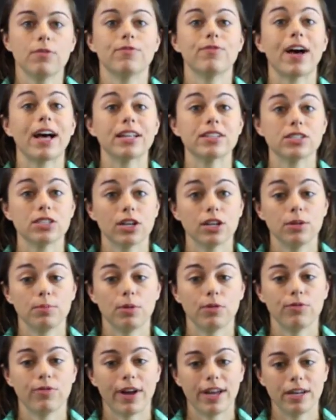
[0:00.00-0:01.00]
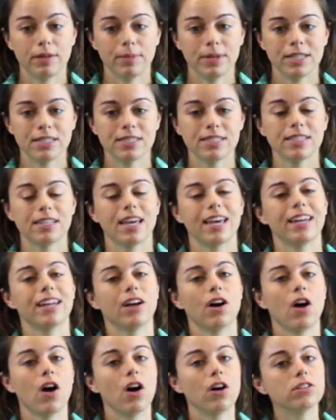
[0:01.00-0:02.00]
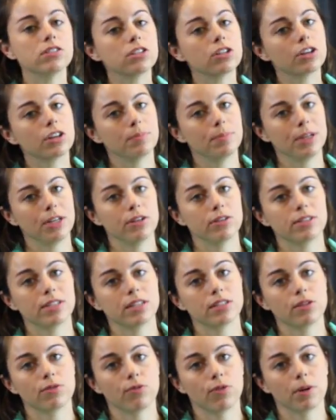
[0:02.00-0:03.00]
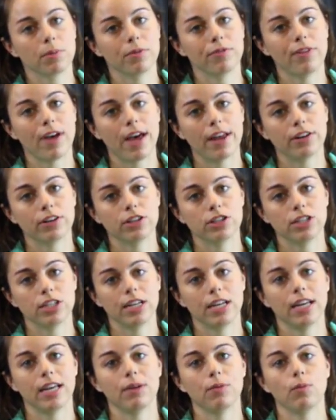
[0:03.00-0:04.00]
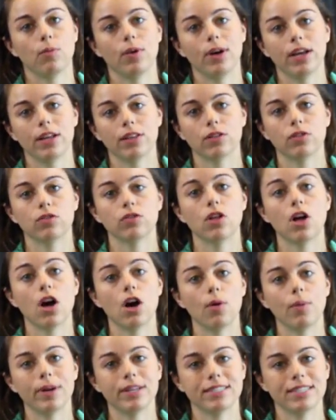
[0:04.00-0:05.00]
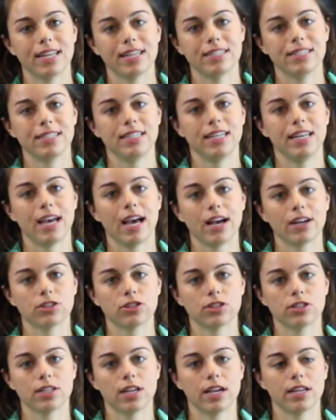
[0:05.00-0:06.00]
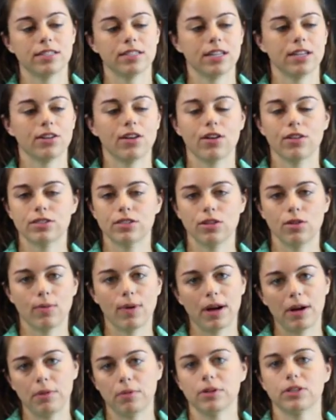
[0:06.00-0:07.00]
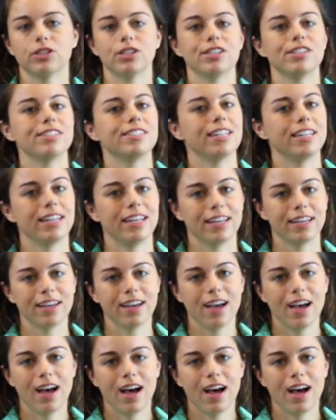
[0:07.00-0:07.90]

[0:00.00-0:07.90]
fat-soluble vitamins, and it also could be used as a form of energy with low-intensity exercise and also while we're just sitting